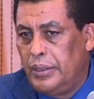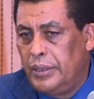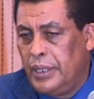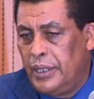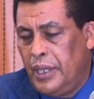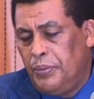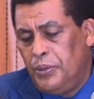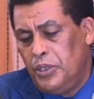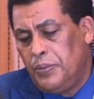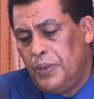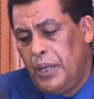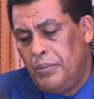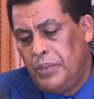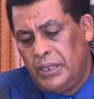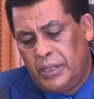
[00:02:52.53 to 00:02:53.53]
The Deputy
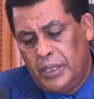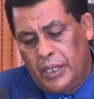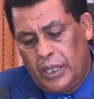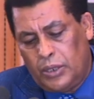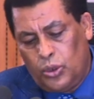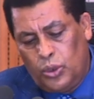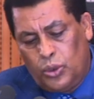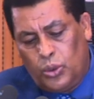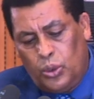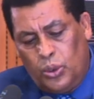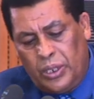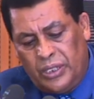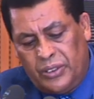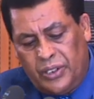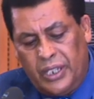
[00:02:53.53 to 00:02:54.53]
Prime Minister has
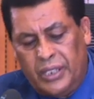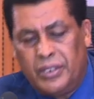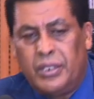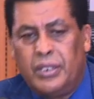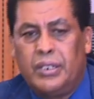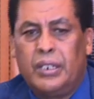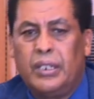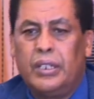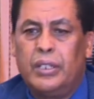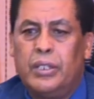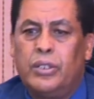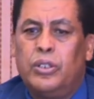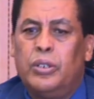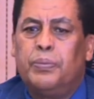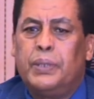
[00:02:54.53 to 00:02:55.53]
also reiterated
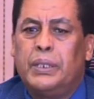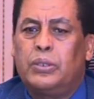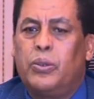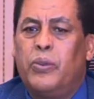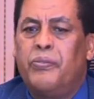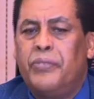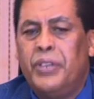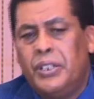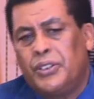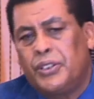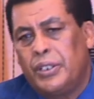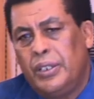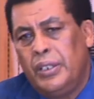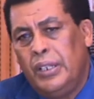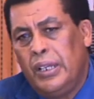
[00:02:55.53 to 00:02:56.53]
Ethiopia's
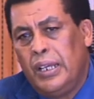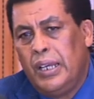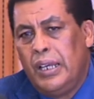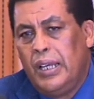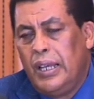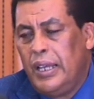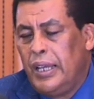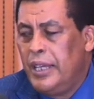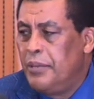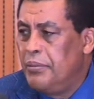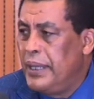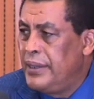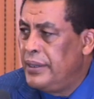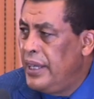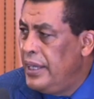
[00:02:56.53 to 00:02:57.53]
conviction in
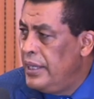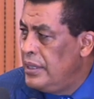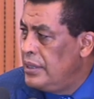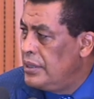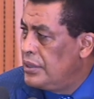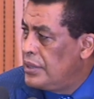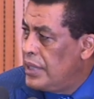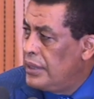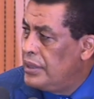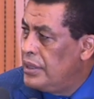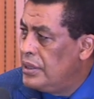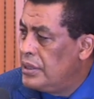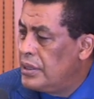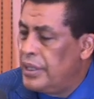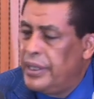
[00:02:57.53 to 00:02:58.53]
maintaining a
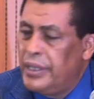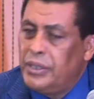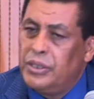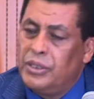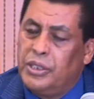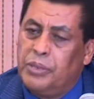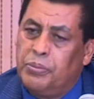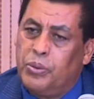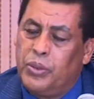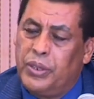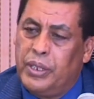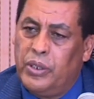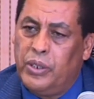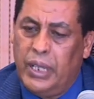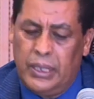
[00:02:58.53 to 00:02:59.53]
strategic relationship
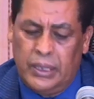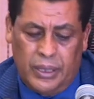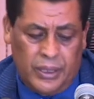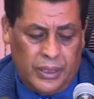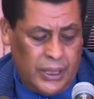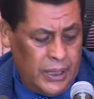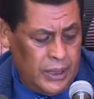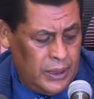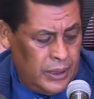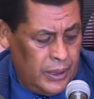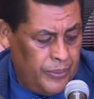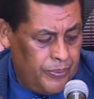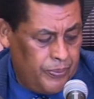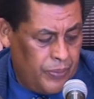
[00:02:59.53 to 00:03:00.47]
with the United States,